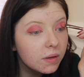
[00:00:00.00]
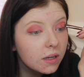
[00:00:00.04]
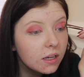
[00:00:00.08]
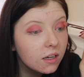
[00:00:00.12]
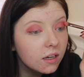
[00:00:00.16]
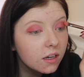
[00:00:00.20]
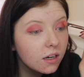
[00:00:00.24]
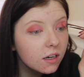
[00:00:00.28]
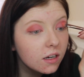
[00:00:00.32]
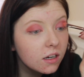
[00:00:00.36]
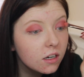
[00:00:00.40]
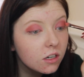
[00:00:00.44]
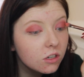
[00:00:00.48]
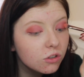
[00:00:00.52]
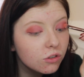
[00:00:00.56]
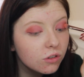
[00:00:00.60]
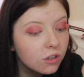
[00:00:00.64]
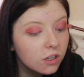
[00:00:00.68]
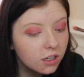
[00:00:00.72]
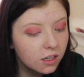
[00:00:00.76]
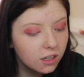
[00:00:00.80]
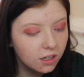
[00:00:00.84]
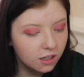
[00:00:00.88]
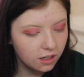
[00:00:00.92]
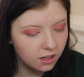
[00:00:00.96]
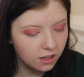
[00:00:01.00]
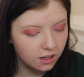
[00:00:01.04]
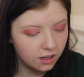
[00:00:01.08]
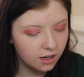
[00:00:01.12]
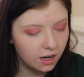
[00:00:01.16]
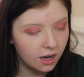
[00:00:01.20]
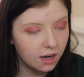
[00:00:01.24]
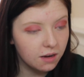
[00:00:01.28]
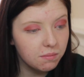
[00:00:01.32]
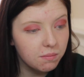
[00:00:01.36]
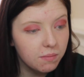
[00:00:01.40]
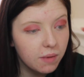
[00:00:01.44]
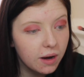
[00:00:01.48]
Pinkity
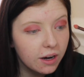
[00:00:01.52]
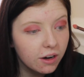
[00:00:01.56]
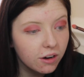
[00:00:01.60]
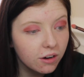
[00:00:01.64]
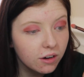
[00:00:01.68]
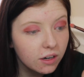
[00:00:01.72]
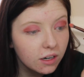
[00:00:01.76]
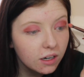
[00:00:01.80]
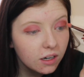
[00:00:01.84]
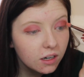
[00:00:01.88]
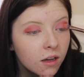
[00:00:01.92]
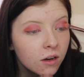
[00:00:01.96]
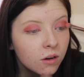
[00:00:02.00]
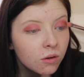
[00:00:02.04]
Drinkity and Mary.